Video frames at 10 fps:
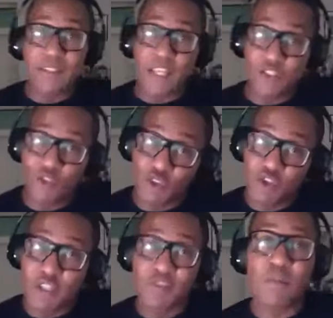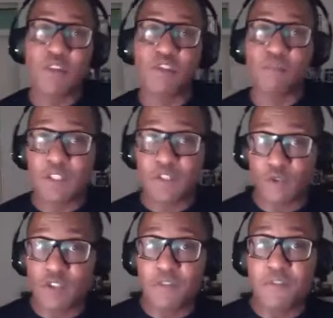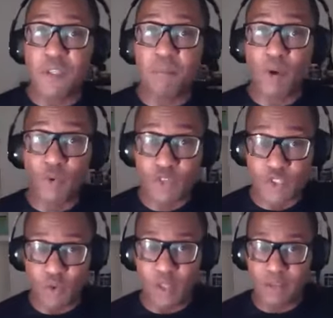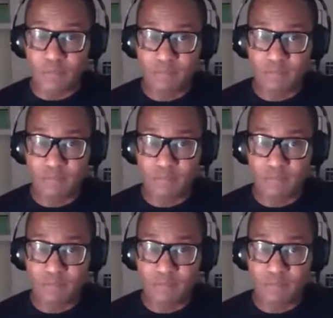is not just for muscle, but it's also for the bone as well.